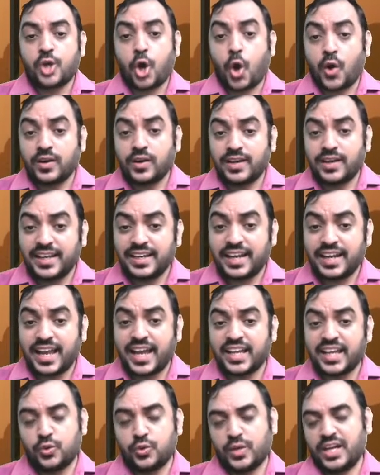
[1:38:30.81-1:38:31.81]
on 9
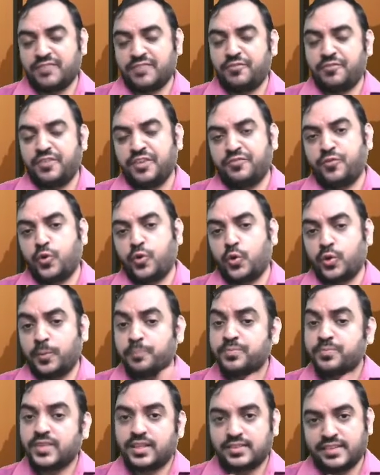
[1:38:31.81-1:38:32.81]
lakh, you get
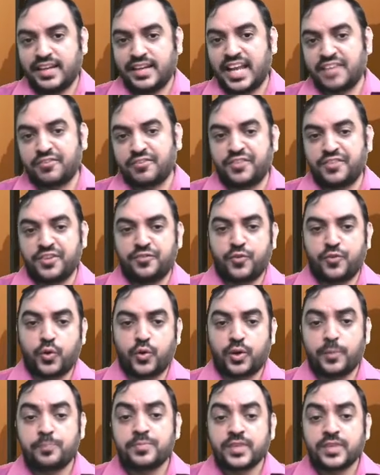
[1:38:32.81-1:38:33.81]
54, 3 lakh
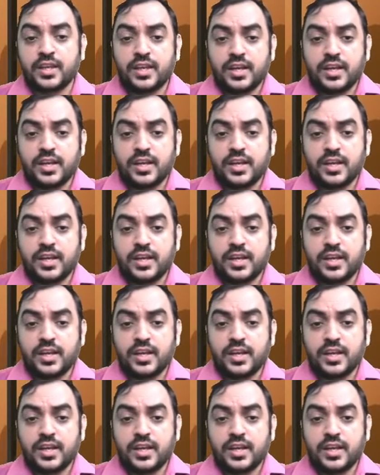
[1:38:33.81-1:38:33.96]
54.